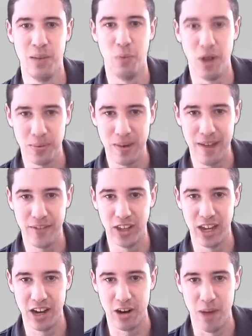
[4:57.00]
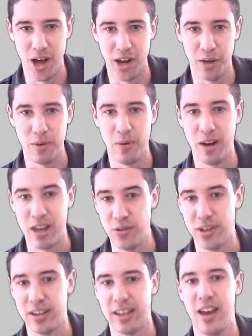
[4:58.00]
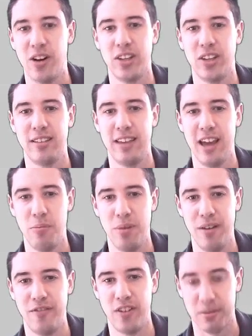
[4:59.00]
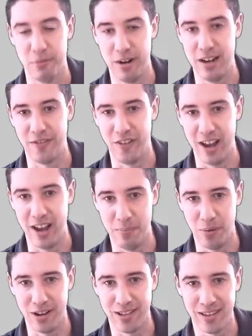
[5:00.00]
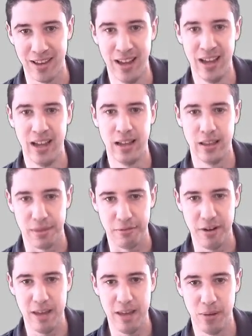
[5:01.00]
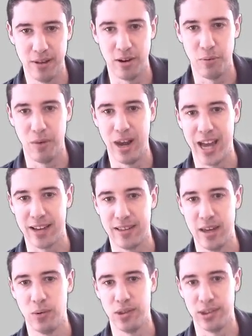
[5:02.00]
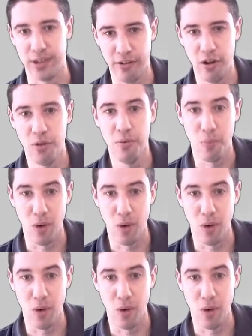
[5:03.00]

Once we have the linear model, we want to use it to calculate the output for 3 different inputs. The 3 inputs are when x equals 0,